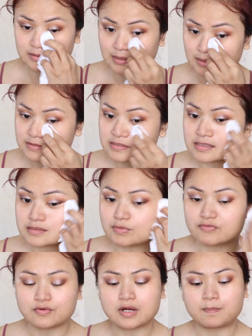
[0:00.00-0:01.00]
any excess
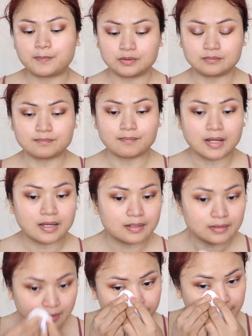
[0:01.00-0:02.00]
before I put
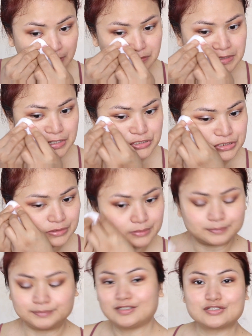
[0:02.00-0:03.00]
my
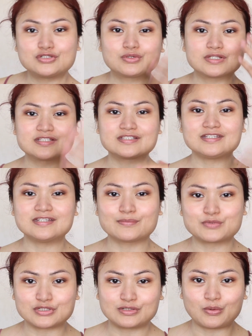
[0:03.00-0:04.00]
foundation. And as you can see,
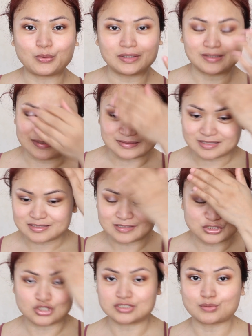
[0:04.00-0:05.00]
I'm still oily, and this
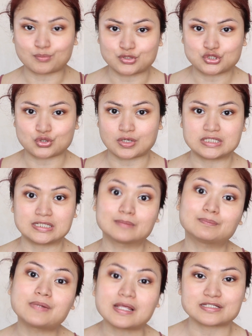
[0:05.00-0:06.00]
is just a moisturizer
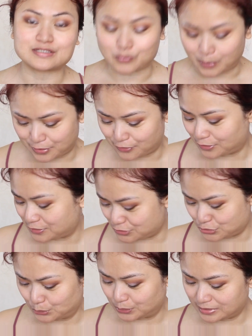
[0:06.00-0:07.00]
and plus the weather
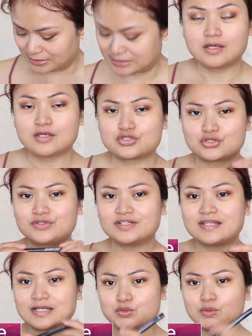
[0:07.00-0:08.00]
too. So the
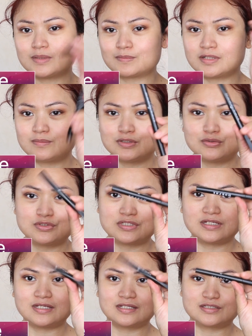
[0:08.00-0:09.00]
next one I'm going to be using
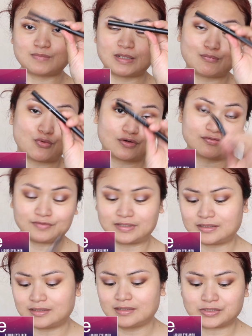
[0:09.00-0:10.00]
is my Morphe
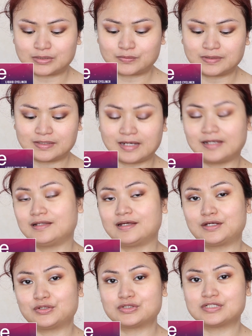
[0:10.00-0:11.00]
liquid
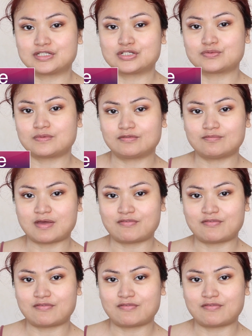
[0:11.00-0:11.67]
eyeliner. This is one of my